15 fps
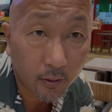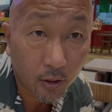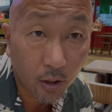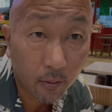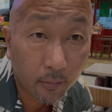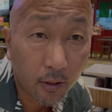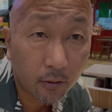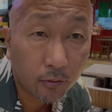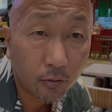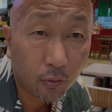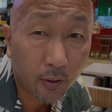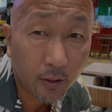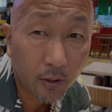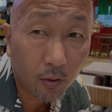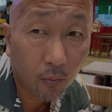Terminal
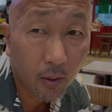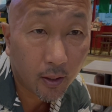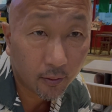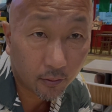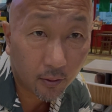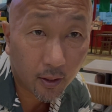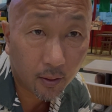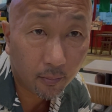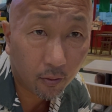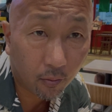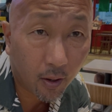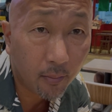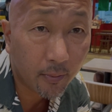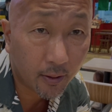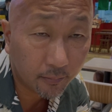21 to have a
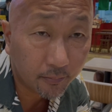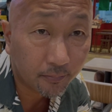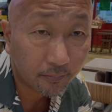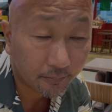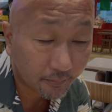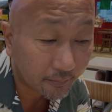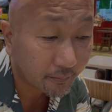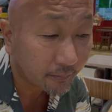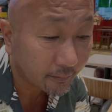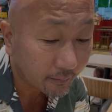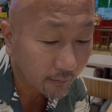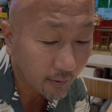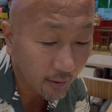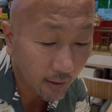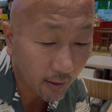ramen,
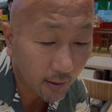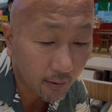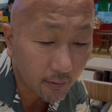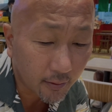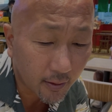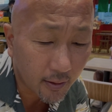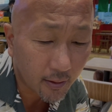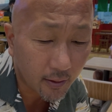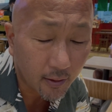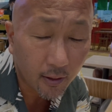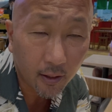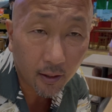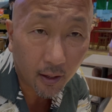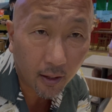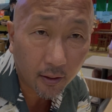and
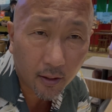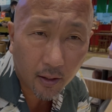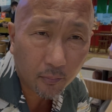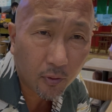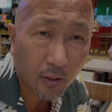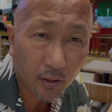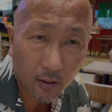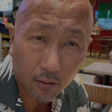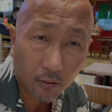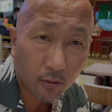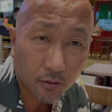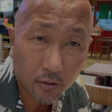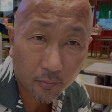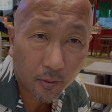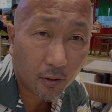I come here a
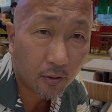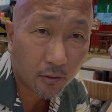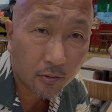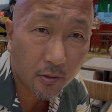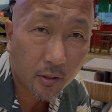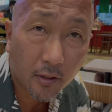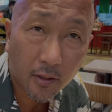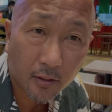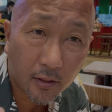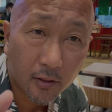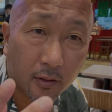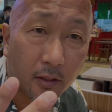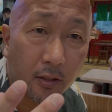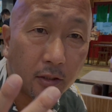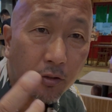lot because
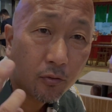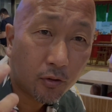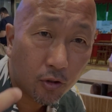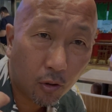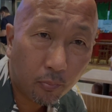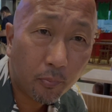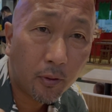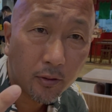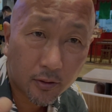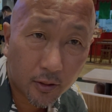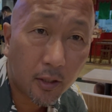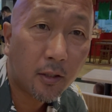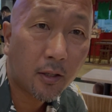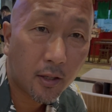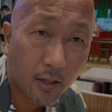this shopping
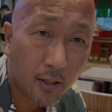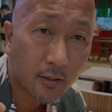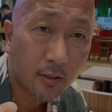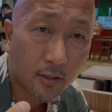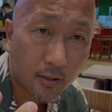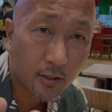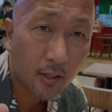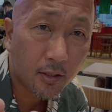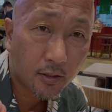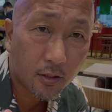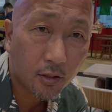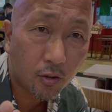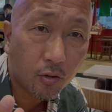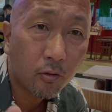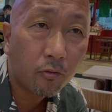center has such
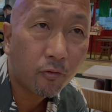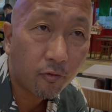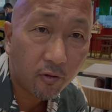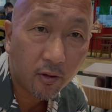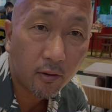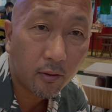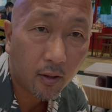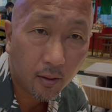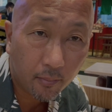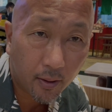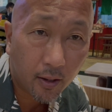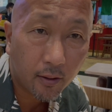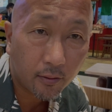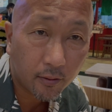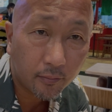a good feel
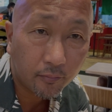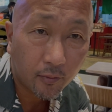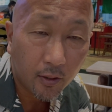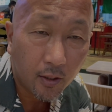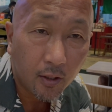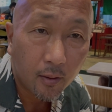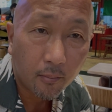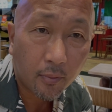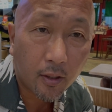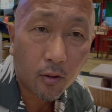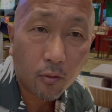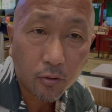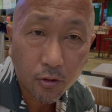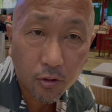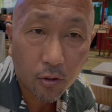about it. But
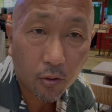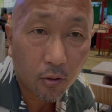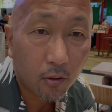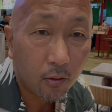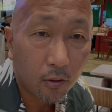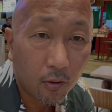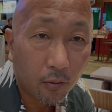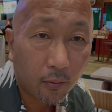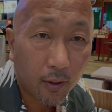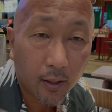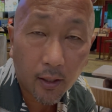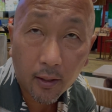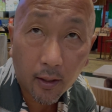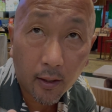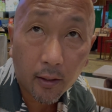also, what
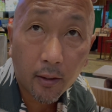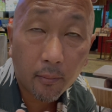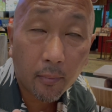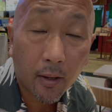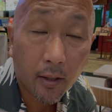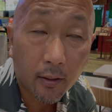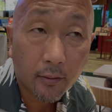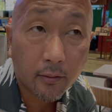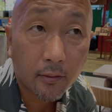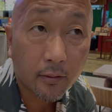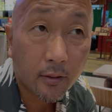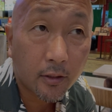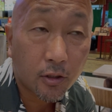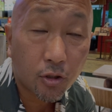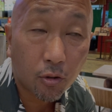I like about
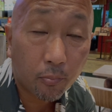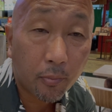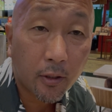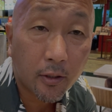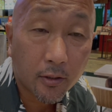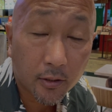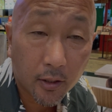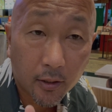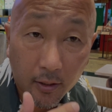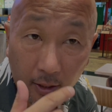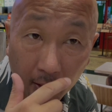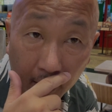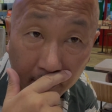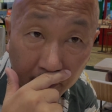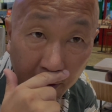this shopping
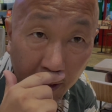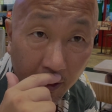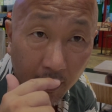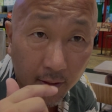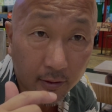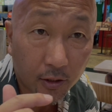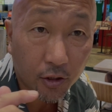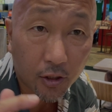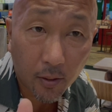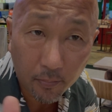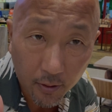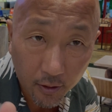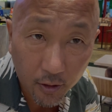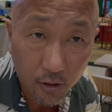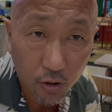center has a
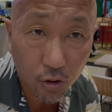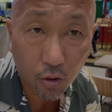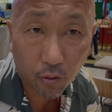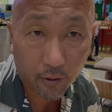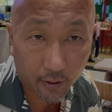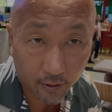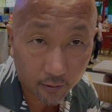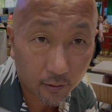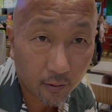Japanese toilet.